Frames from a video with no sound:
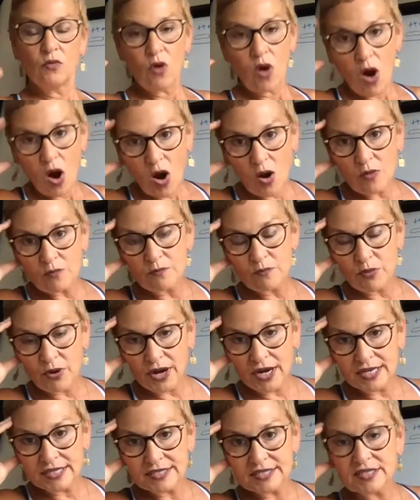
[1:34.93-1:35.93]
our
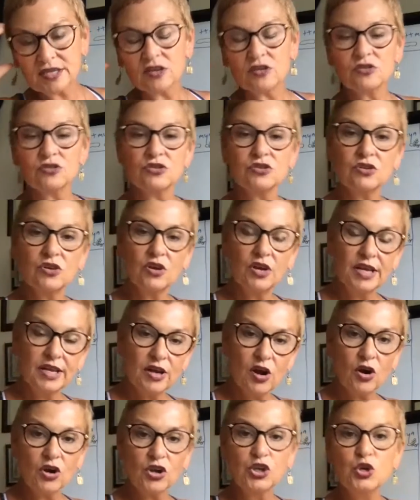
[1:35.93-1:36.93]
brain cells and
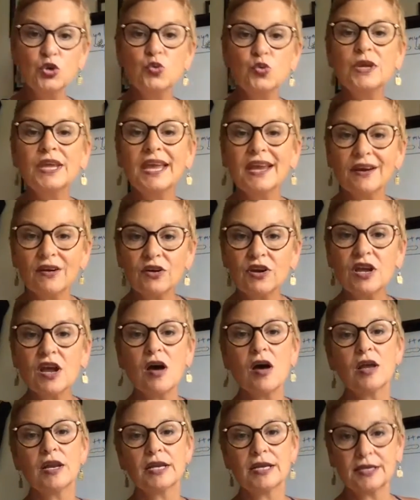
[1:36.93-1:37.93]
our
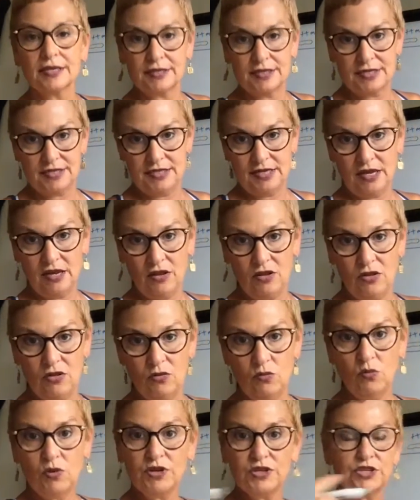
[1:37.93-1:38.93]
eukaryotic cell.
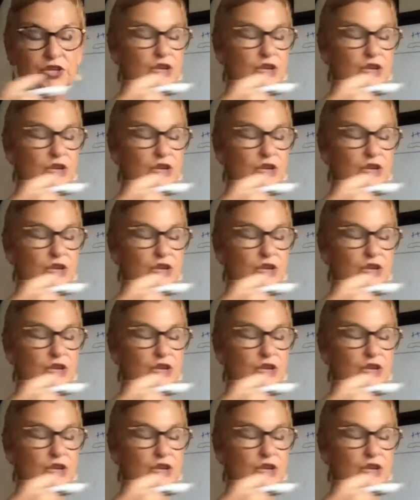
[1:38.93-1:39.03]
What is a